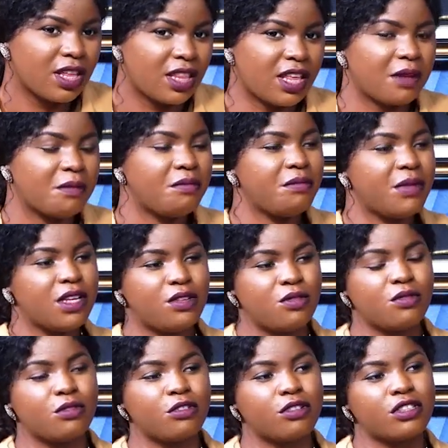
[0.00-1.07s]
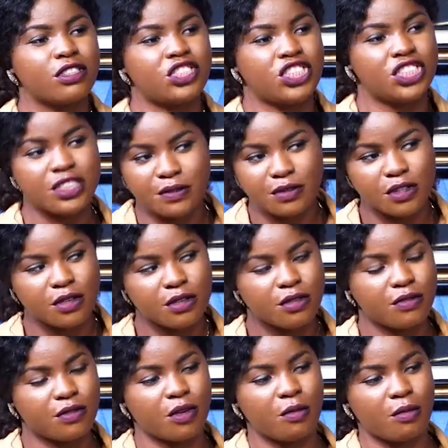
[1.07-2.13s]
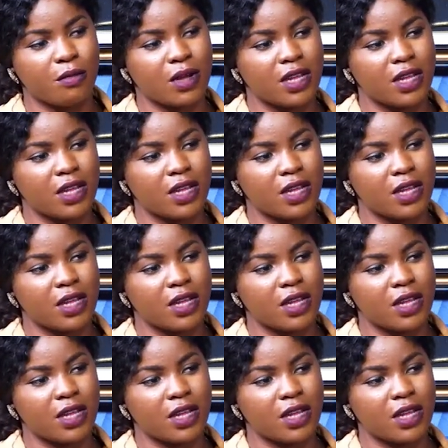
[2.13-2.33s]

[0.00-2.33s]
that made you shift from,